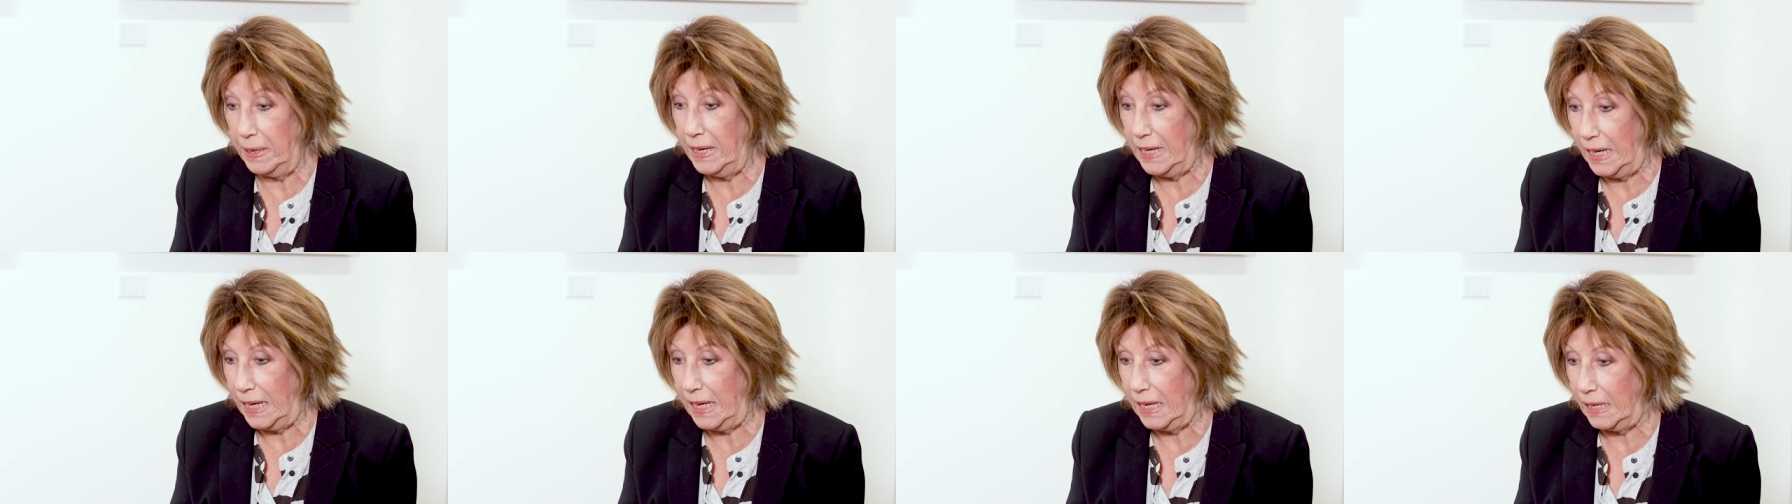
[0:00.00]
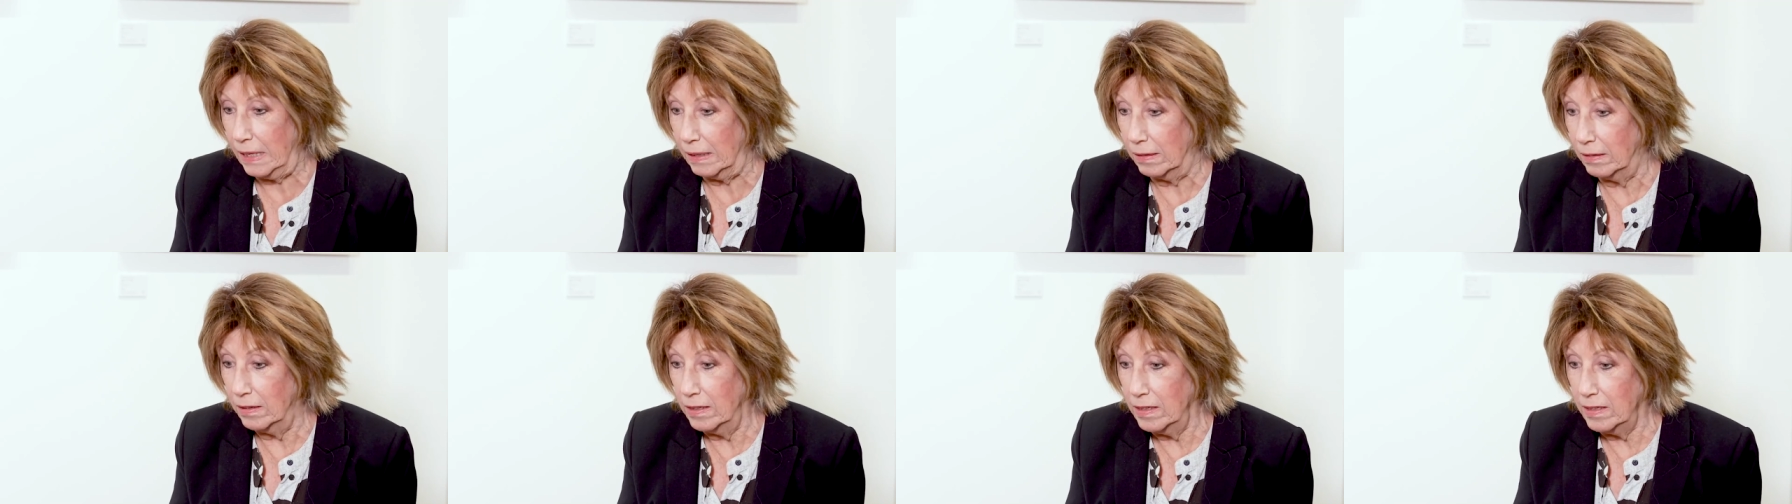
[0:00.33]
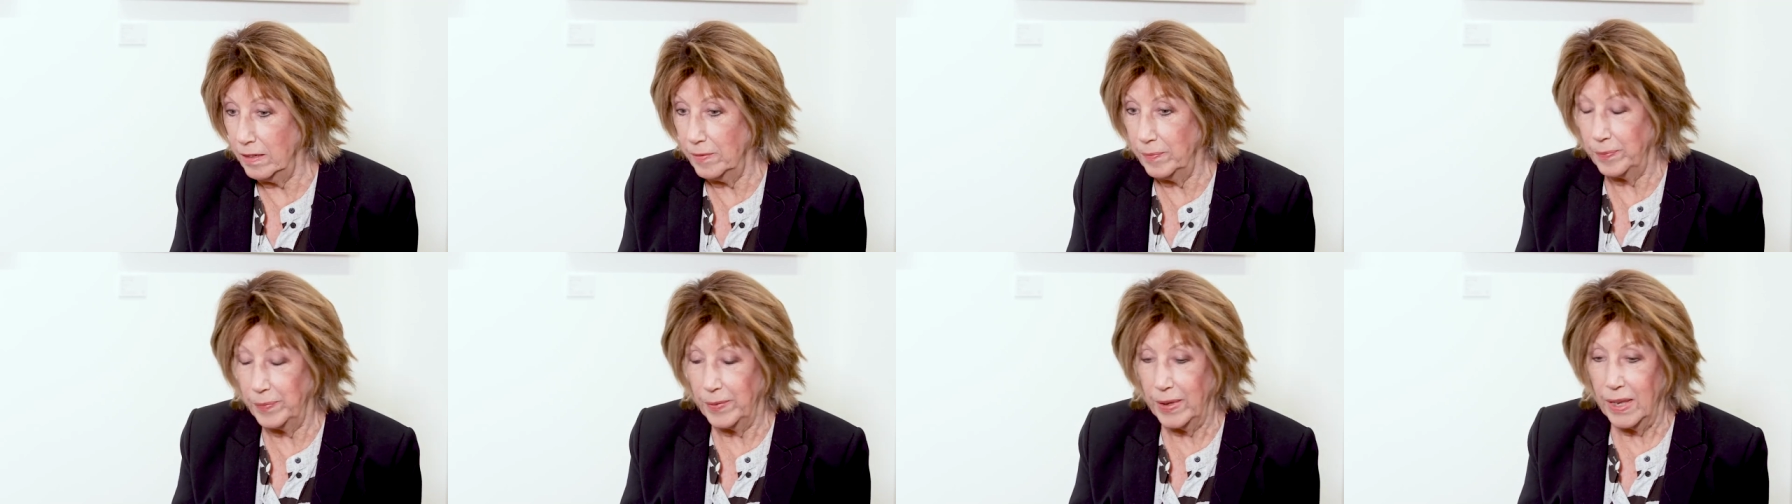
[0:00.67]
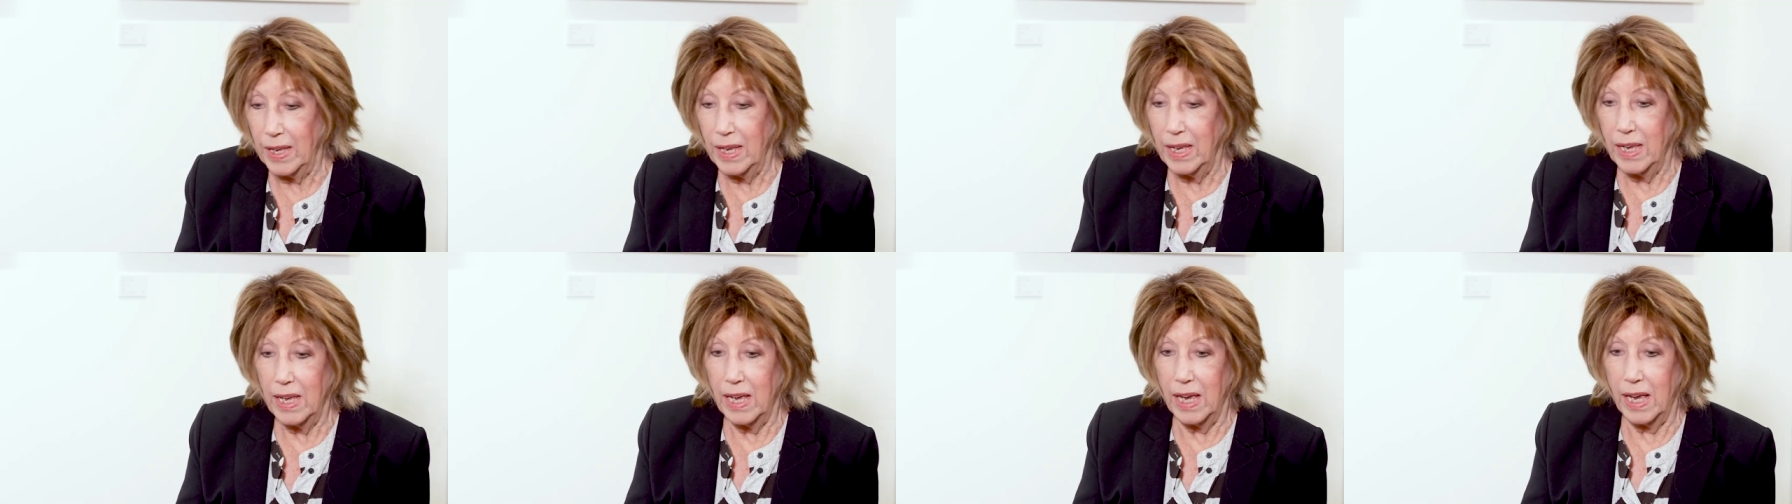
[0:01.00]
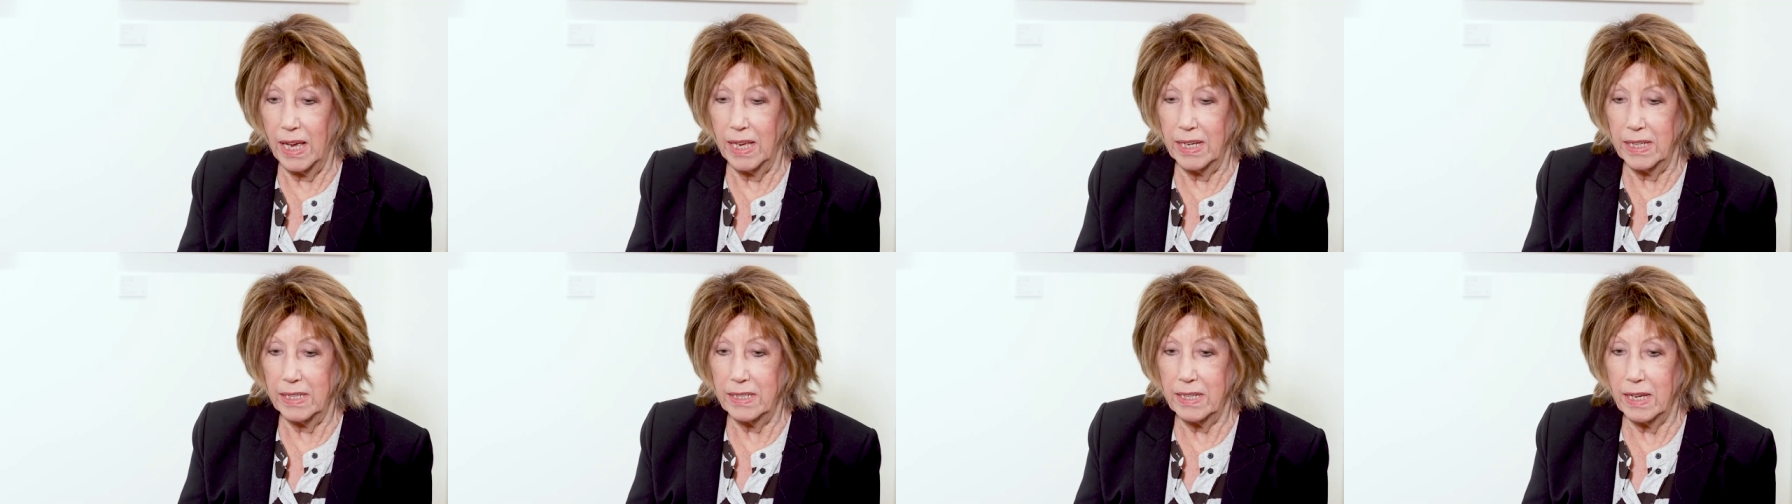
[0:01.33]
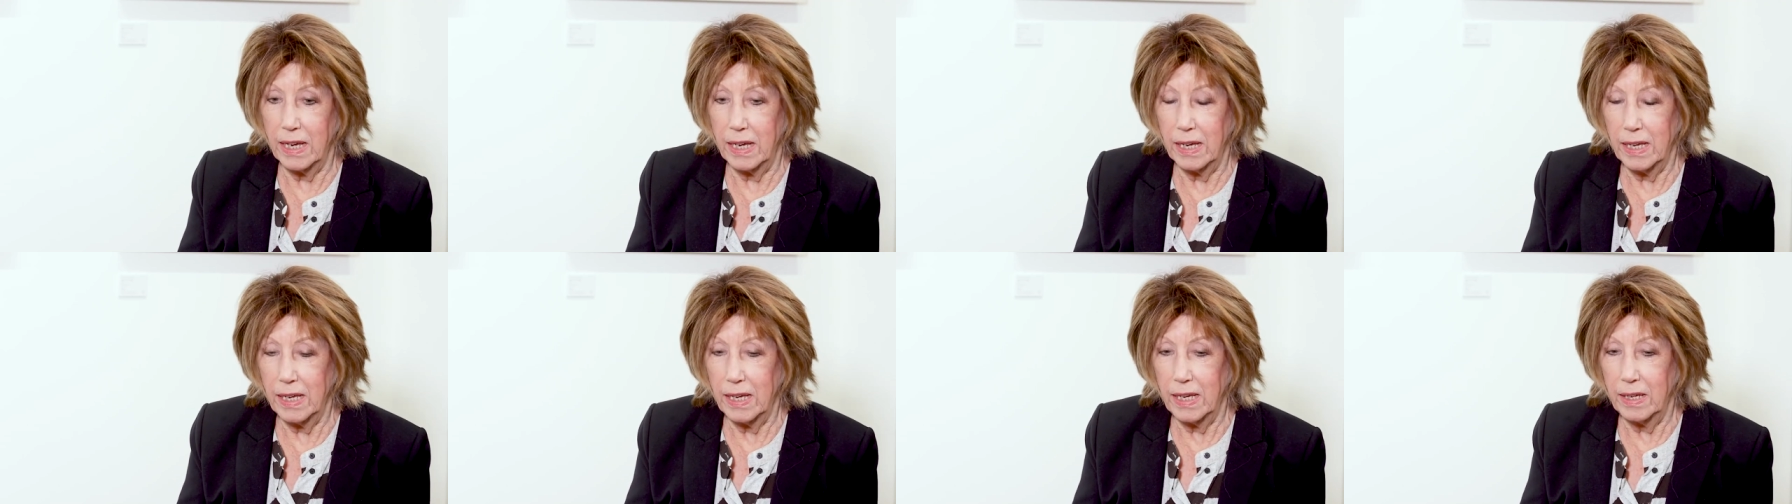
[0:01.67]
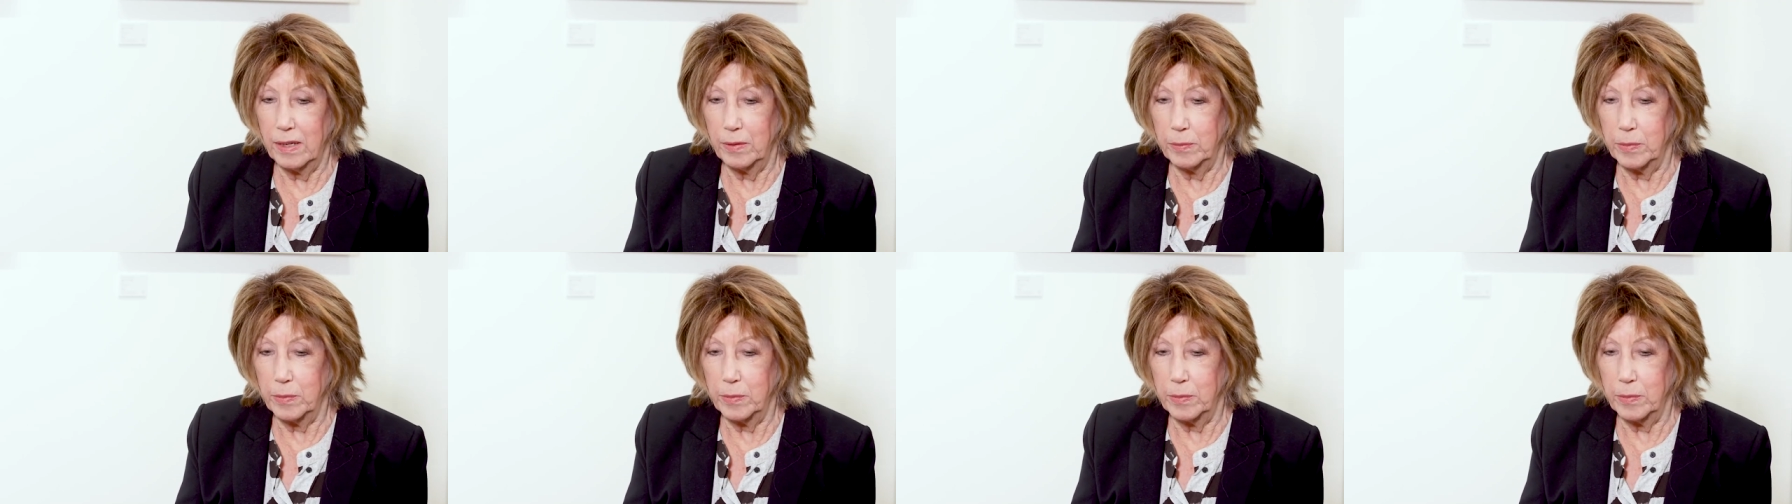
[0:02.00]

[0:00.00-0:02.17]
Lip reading: been ill, and